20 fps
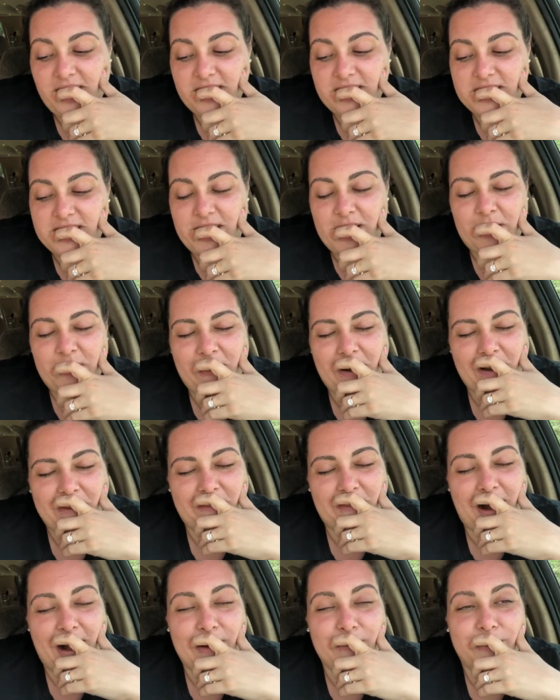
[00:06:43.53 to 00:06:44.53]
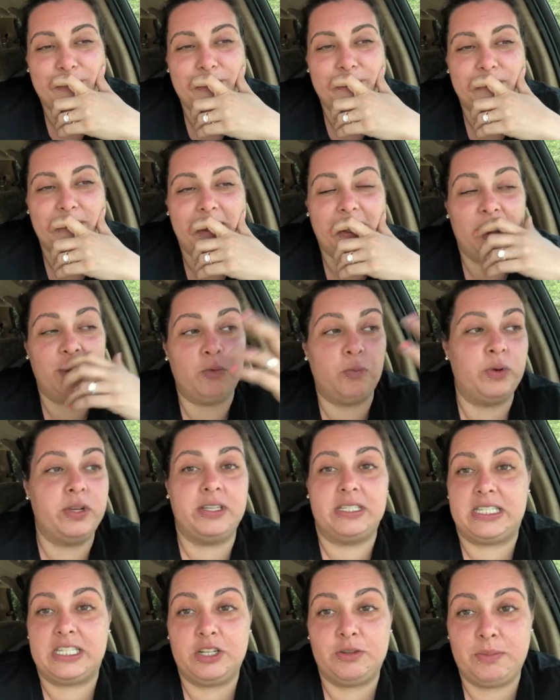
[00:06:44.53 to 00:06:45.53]
So my mom would make,
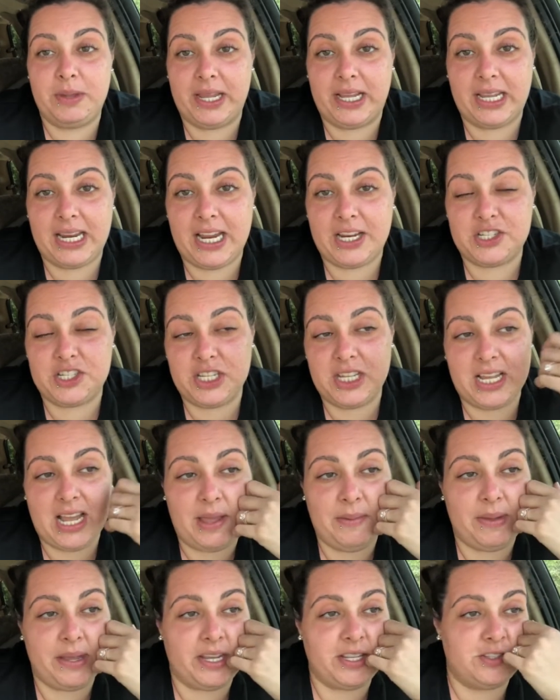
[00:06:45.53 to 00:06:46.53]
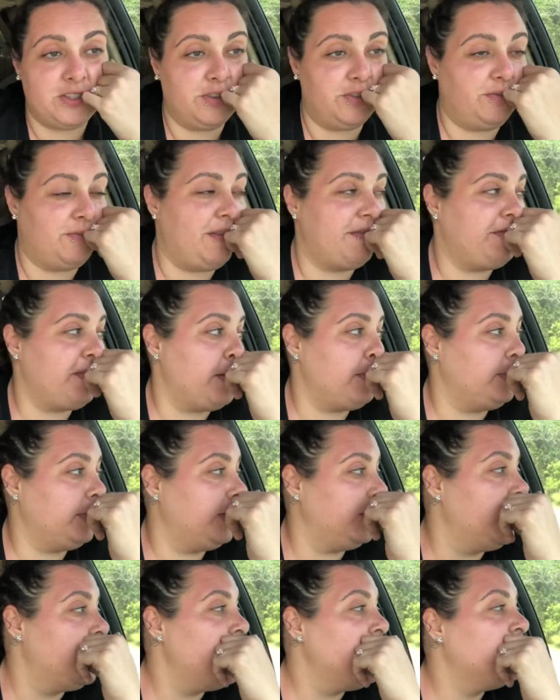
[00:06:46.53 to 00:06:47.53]
we still make it actually, I make it too for my
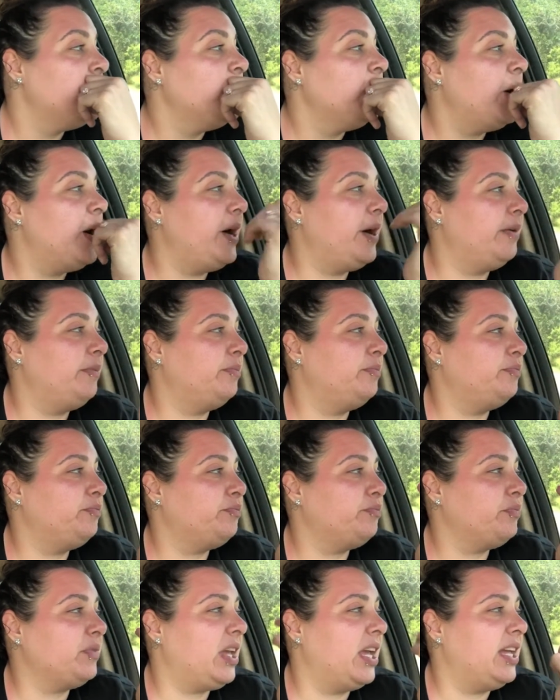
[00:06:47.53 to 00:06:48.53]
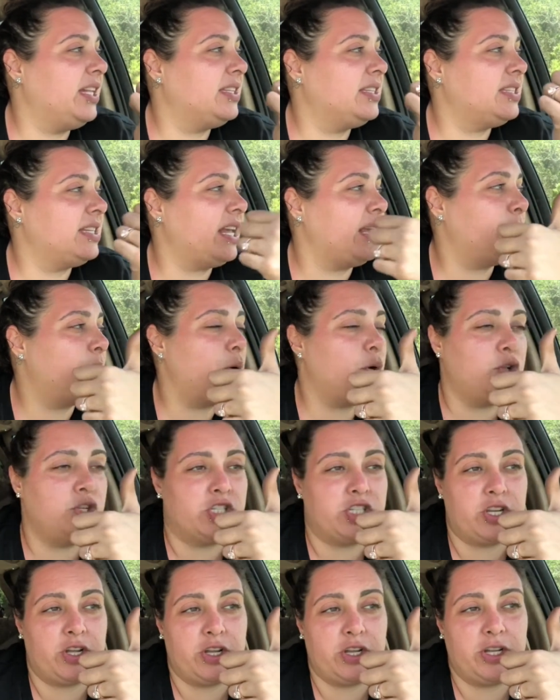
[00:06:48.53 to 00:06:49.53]
family. It's like
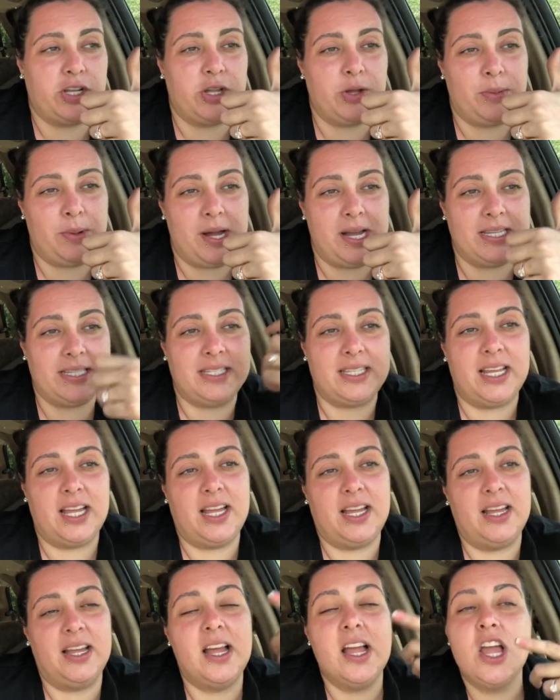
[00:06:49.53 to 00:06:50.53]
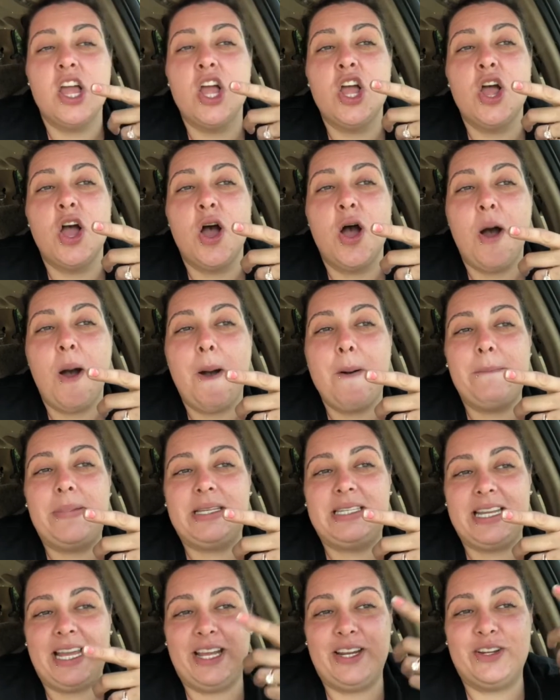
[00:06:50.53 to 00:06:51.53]
Polish kielbasa,
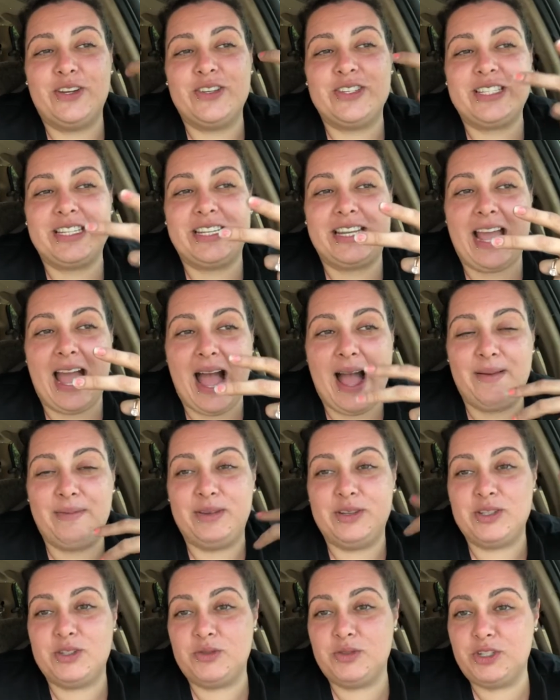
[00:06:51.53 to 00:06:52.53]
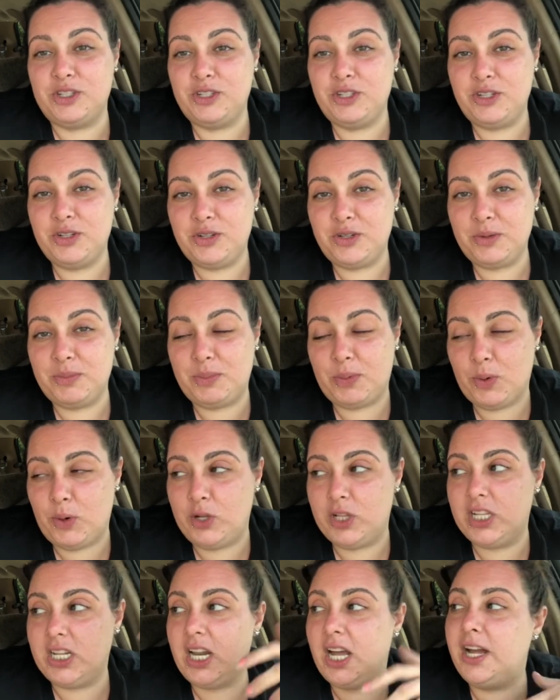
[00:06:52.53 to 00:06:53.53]
potatoes and cabbage. You
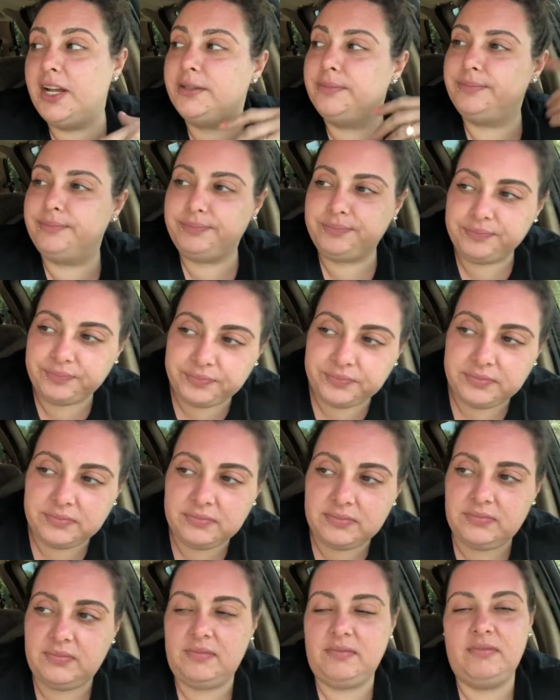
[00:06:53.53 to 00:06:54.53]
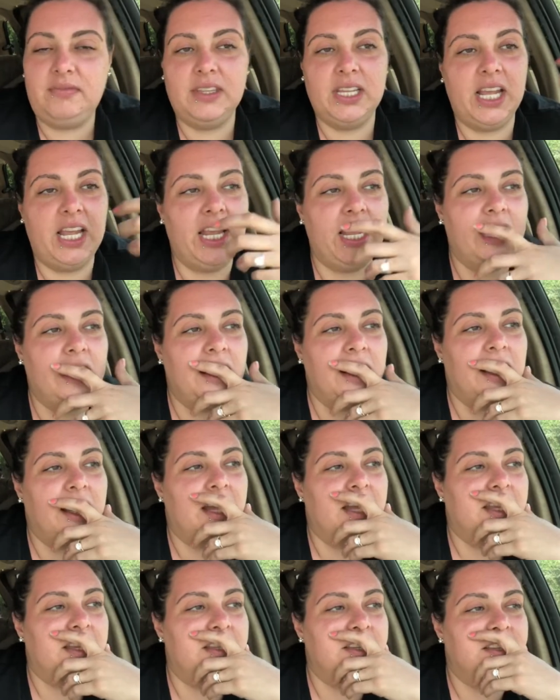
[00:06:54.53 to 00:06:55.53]
boil it up,
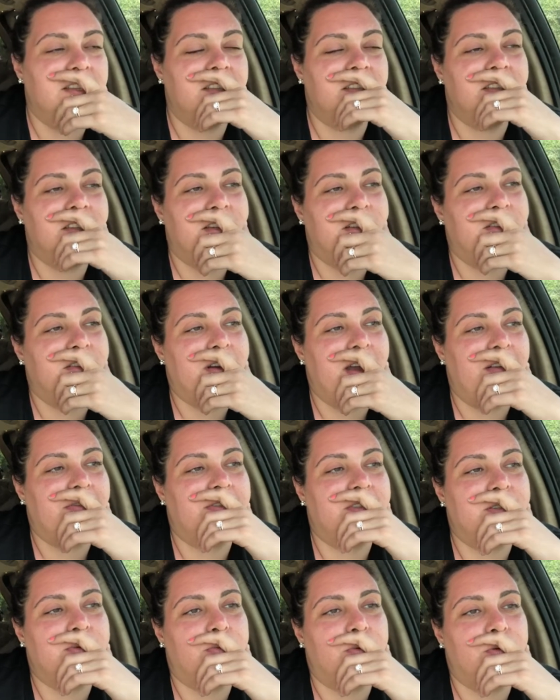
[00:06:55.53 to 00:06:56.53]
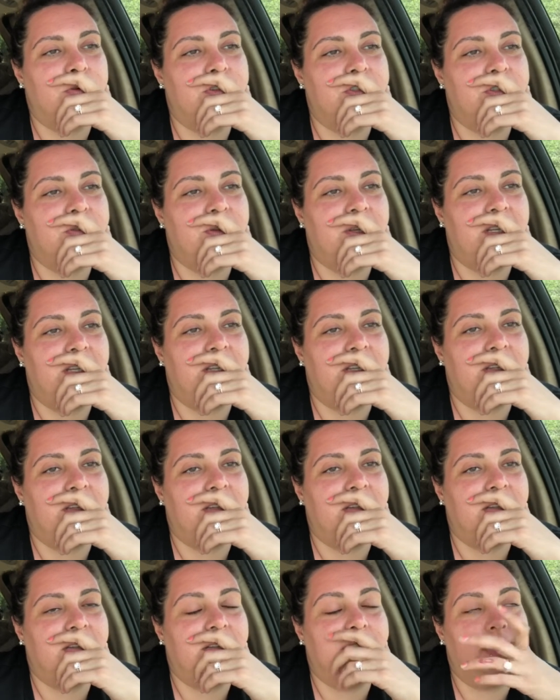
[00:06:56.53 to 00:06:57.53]
and after it's boiled, you eat it,
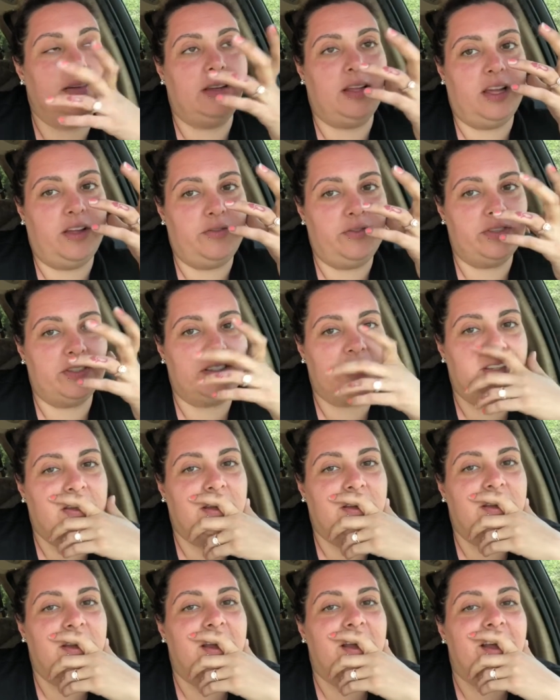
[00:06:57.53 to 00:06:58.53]
obviously.